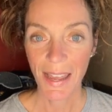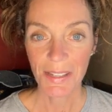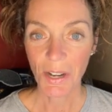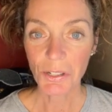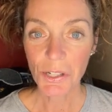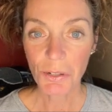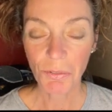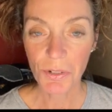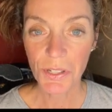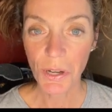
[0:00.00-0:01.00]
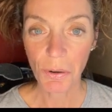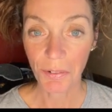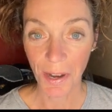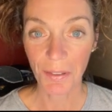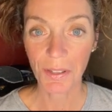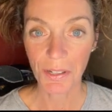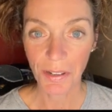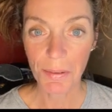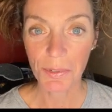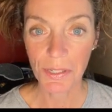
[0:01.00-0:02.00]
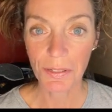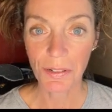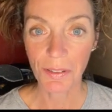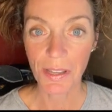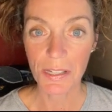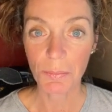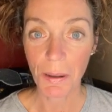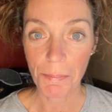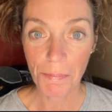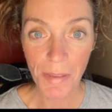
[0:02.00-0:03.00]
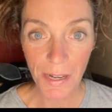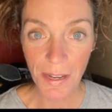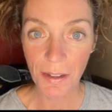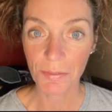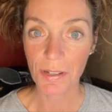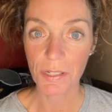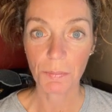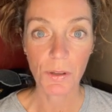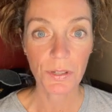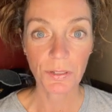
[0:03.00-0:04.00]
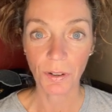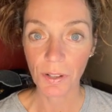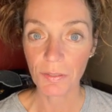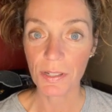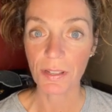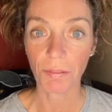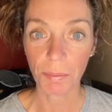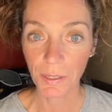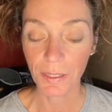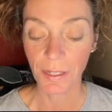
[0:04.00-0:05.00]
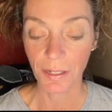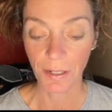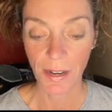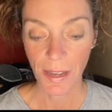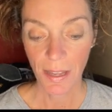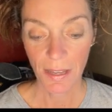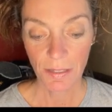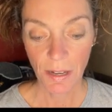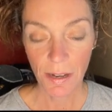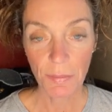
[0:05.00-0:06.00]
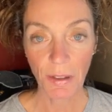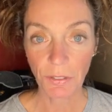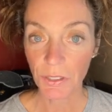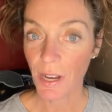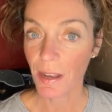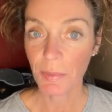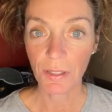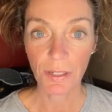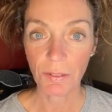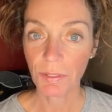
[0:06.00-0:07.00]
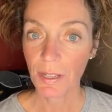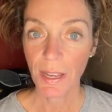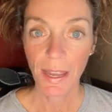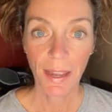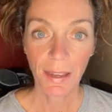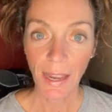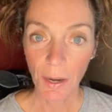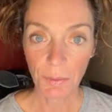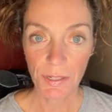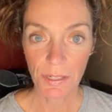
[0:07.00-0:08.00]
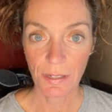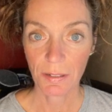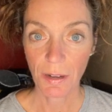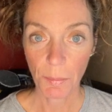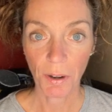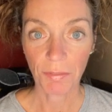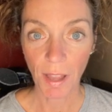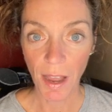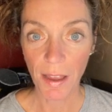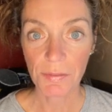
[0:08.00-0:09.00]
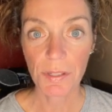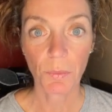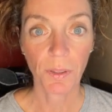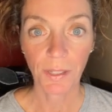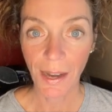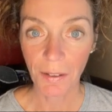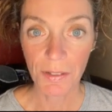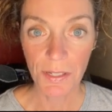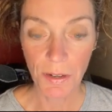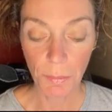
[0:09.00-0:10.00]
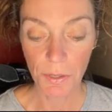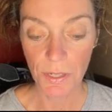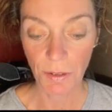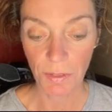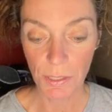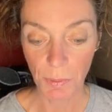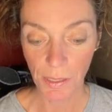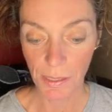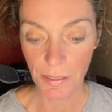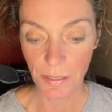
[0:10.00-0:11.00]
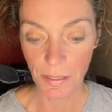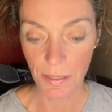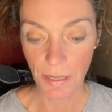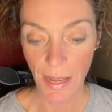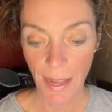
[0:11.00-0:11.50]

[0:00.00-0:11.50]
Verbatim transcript: It's not just your first go around that you're able to do this, but many of us, most all of us, have been here time after time and lived countless number of lives with countless numbers of experiences.